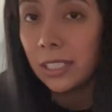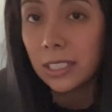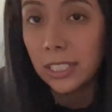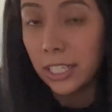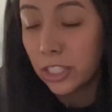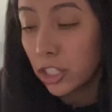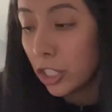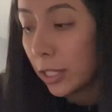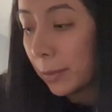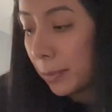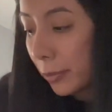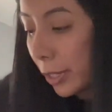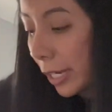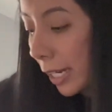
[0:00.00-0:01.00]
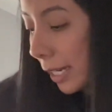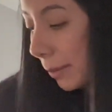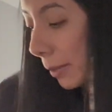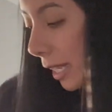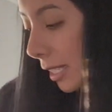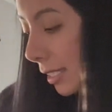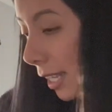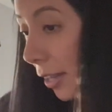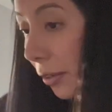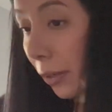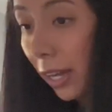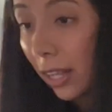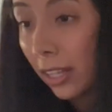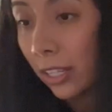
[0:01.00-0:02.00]
a touch-up, right? Because I don't
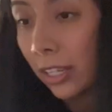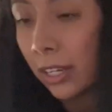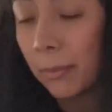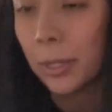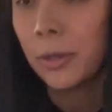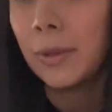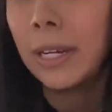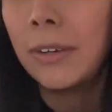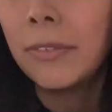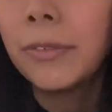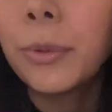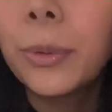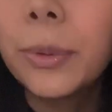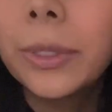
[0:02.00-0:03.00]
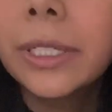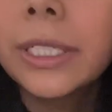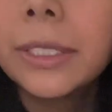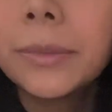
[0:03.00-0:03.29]
know how long I'm gonna go out for.